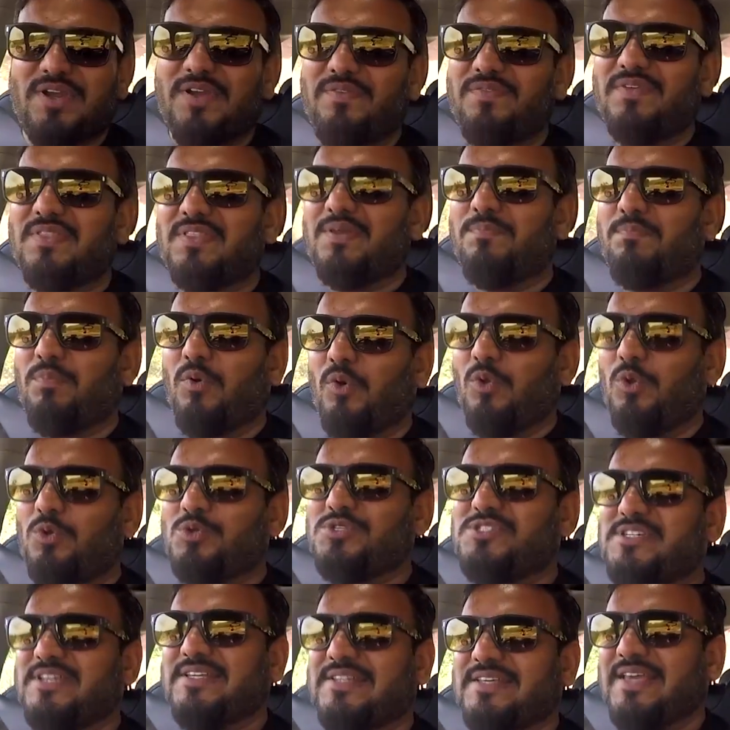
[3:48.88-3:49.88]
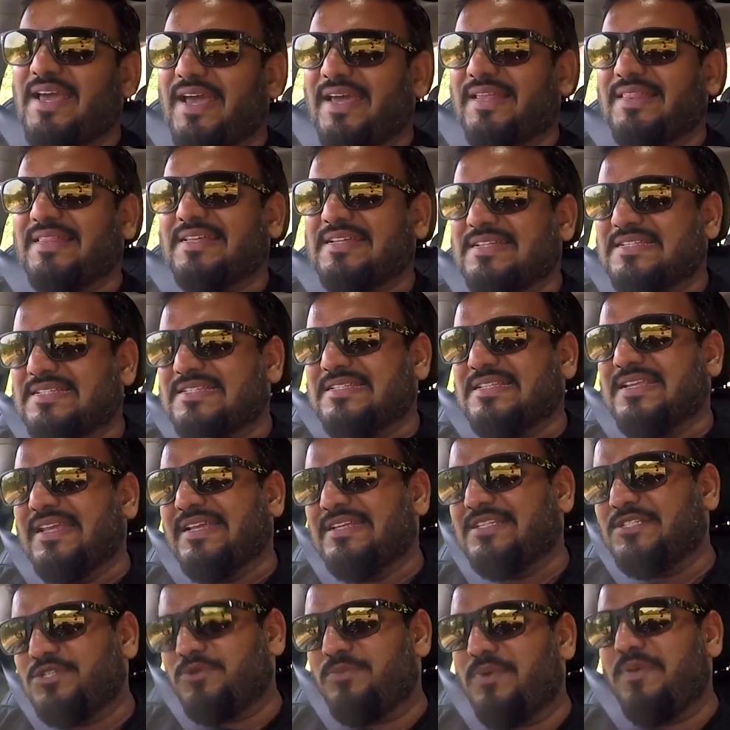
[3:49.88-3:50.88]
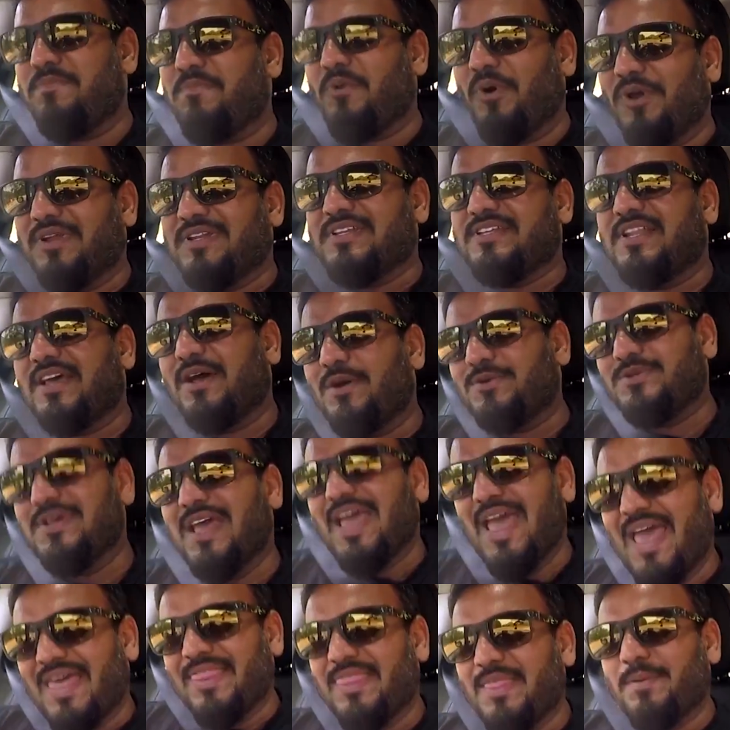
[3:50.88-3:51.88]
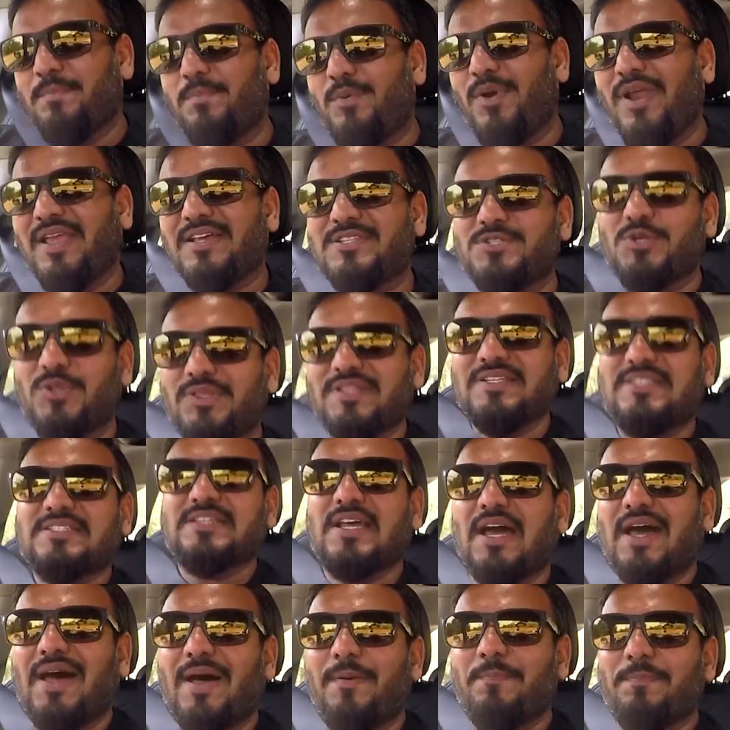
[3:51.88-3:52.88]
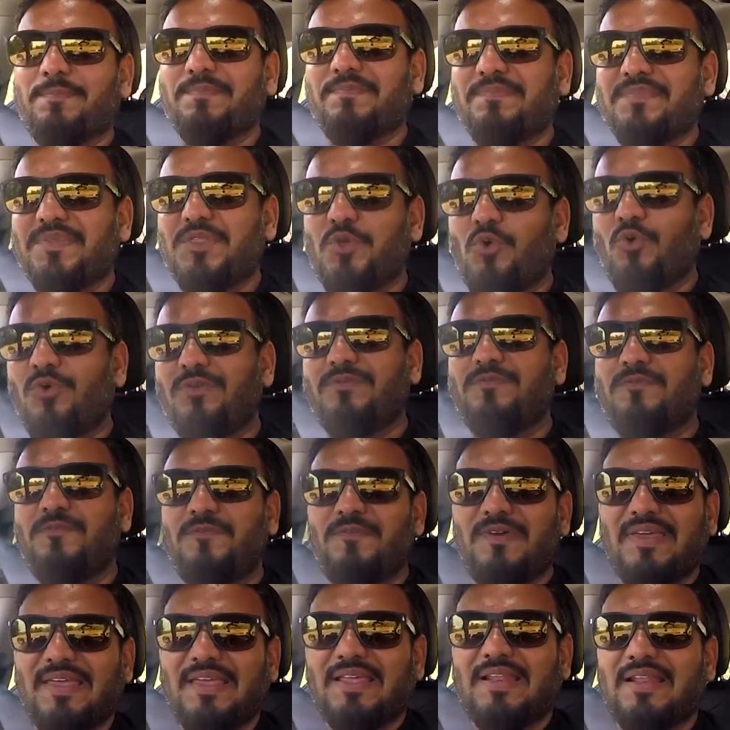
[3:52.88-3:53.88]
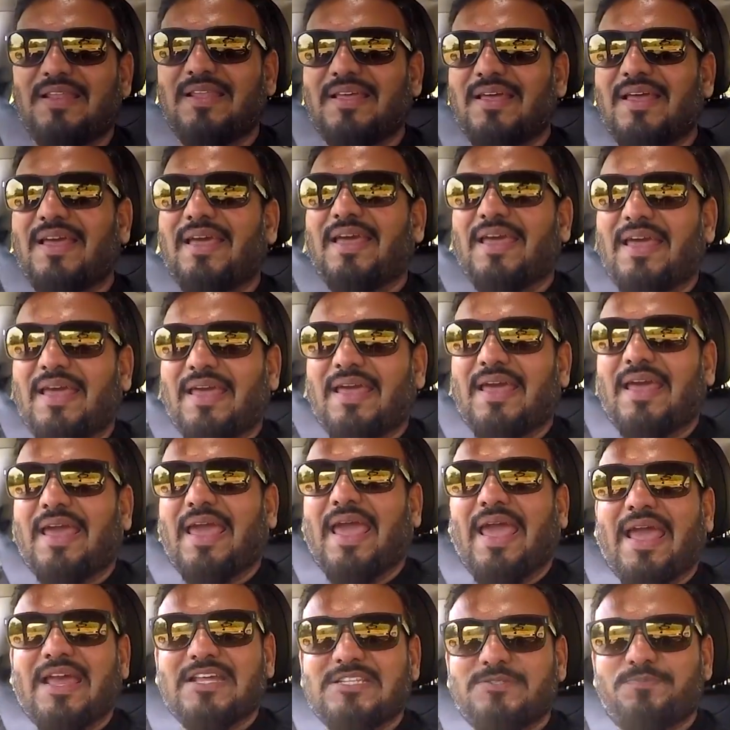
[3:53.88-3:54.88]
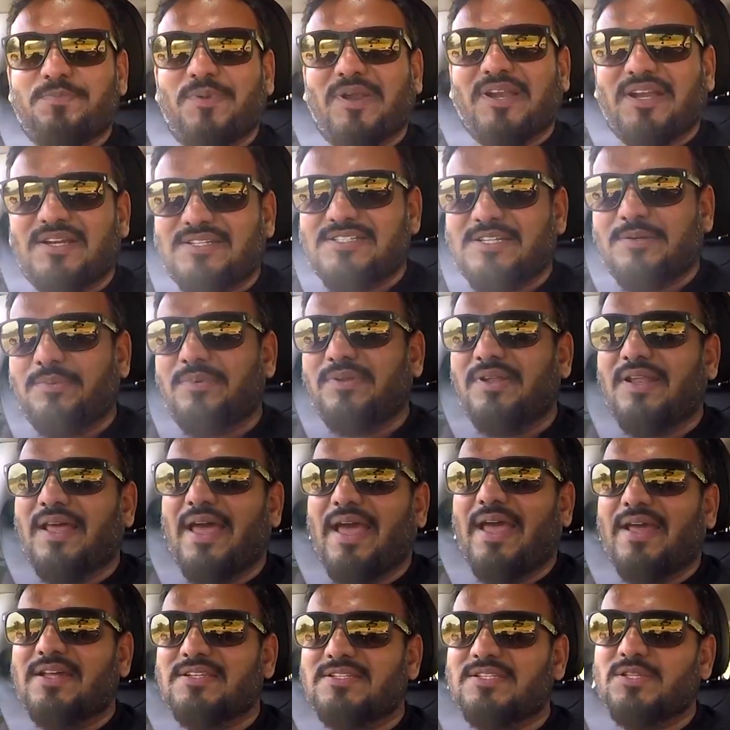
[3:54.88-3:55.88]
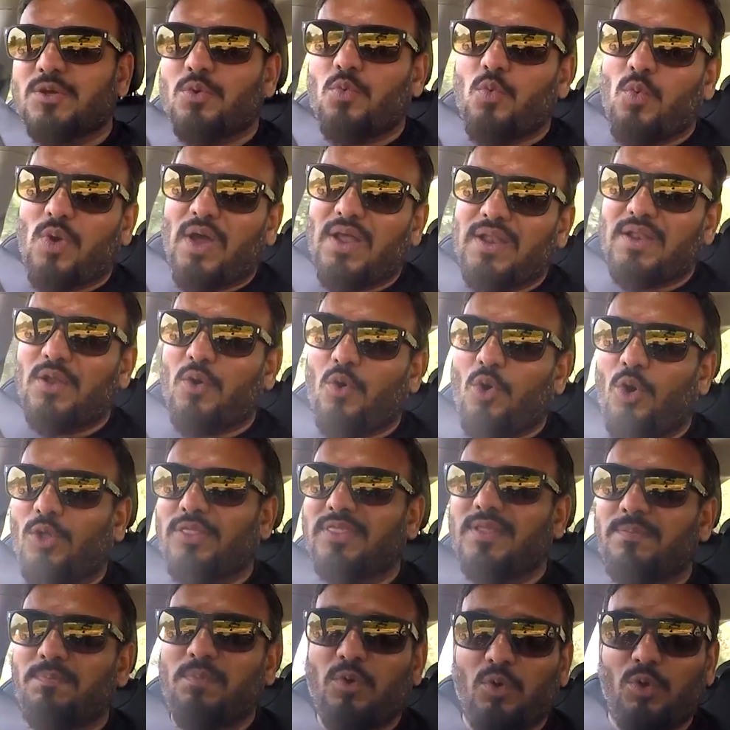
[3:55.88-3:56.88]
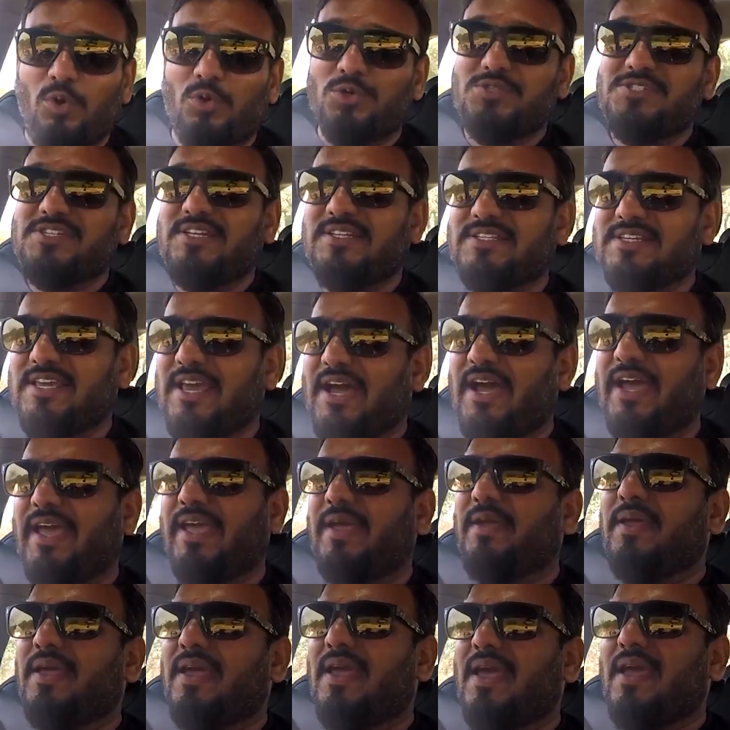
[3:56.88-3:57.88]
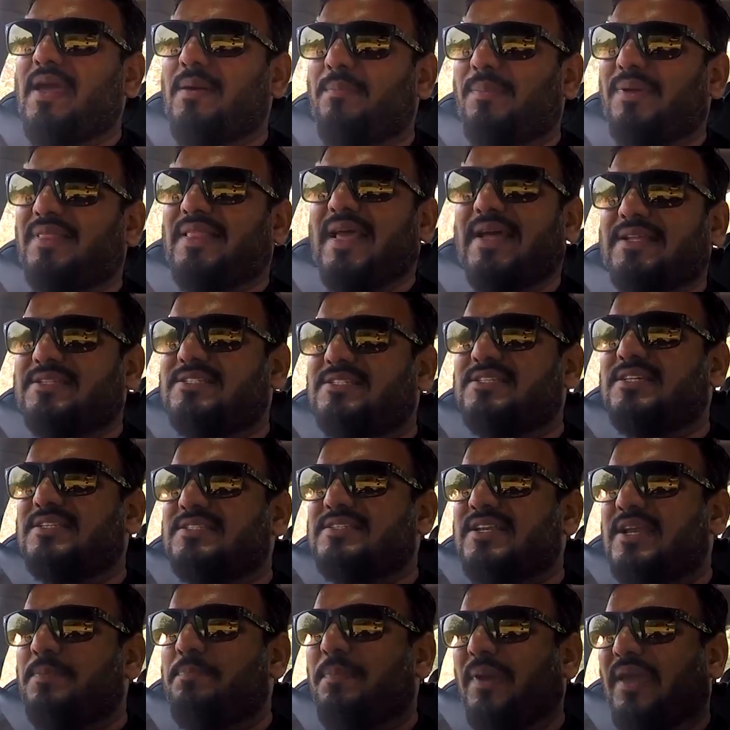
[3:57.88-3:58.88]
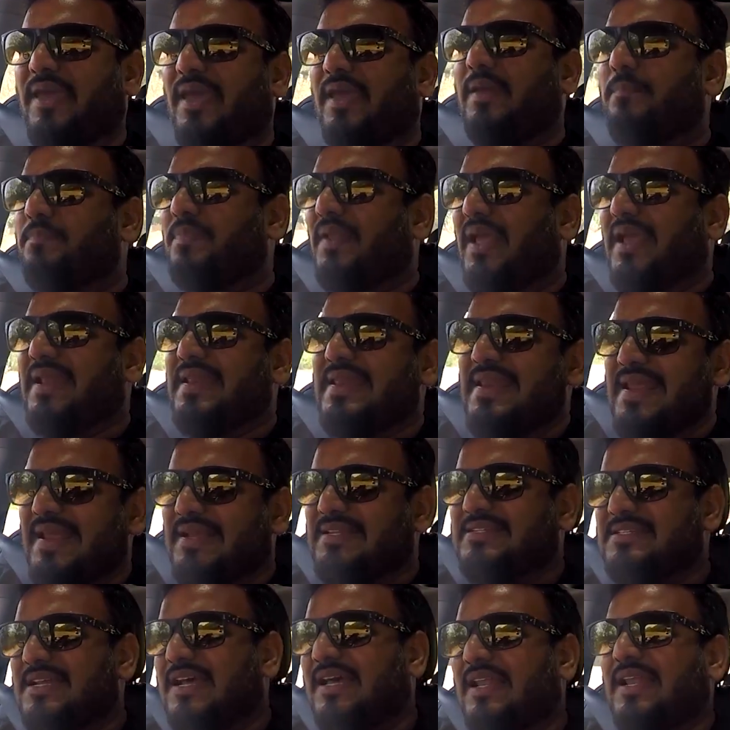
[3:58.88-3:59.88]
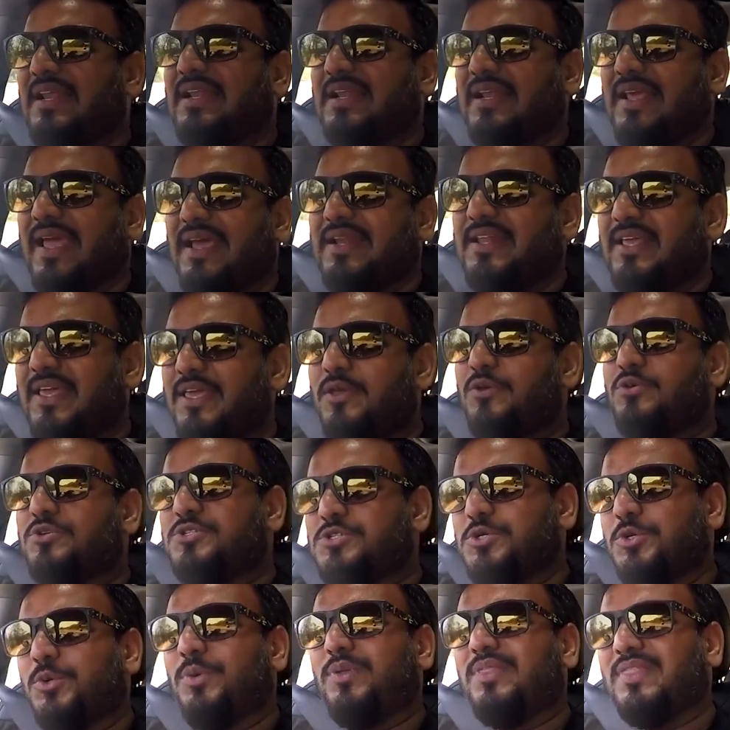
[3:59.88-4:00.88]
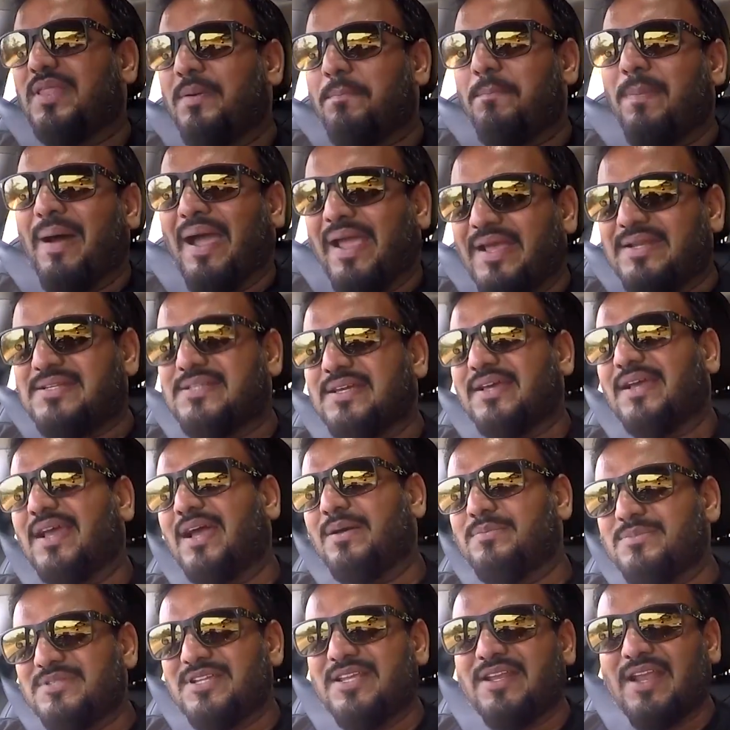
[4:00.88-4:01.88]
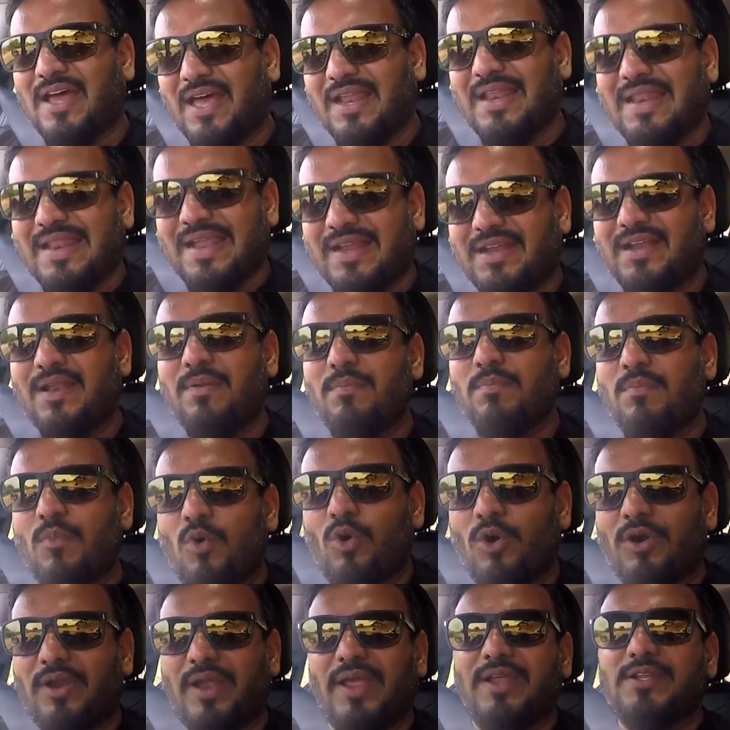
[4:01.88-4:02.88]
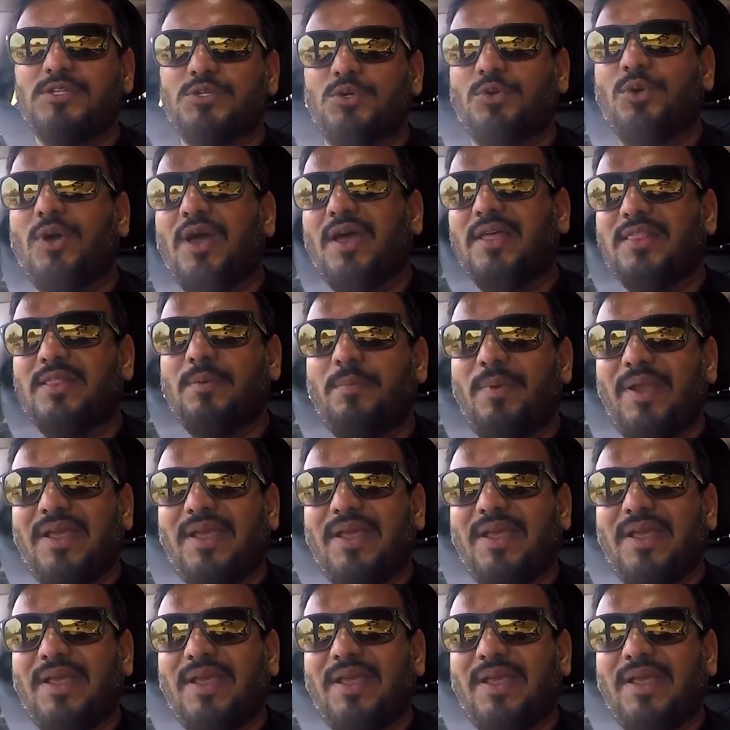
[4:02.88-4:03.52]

driven the Polo GTI, this needs to be pointed out. The brakes on this car don't feel as predictable as the one on the Polo GTI. But that's just nitpicking. It needs a little getting used to. The bite comes in a little more into the